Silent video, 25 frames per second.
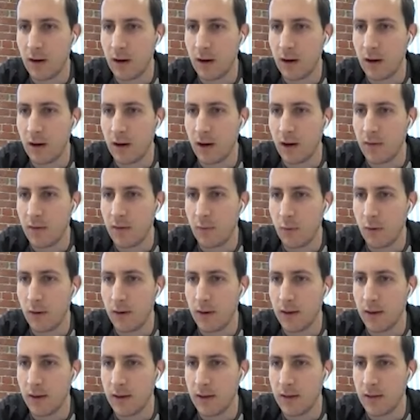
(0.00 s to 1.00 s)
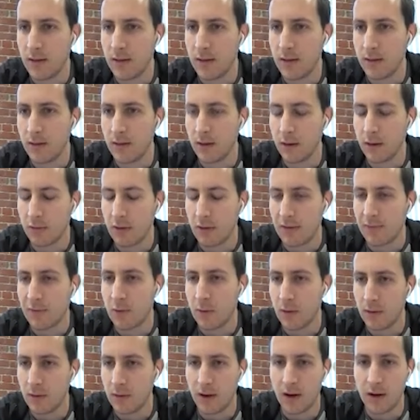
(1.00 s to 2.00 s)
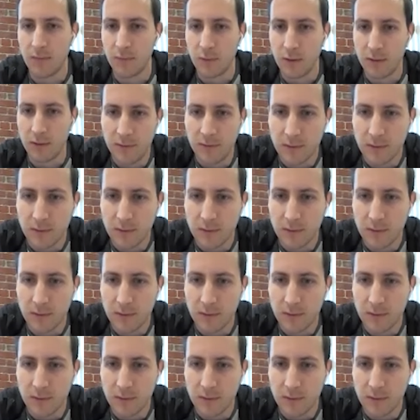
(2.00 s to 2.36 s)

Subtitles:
Envoy in GraphQL and Envoy